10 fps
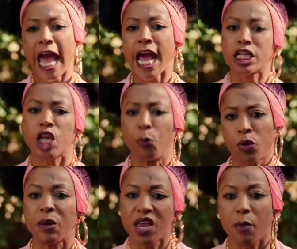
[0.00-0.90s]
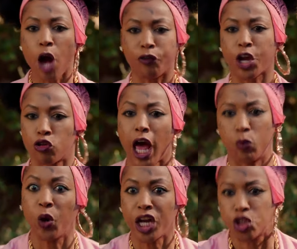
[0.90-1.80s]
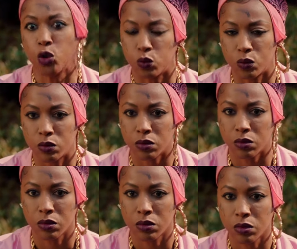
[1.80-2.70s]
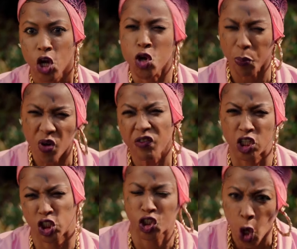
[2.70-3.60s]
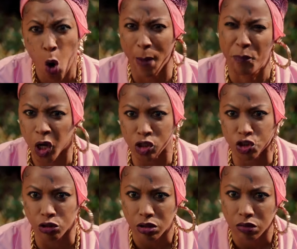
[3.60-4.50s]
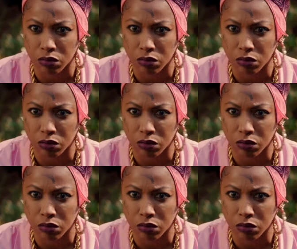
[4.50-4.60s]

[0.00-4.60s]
has premium health care like we do. Your privilege is showing, Buster.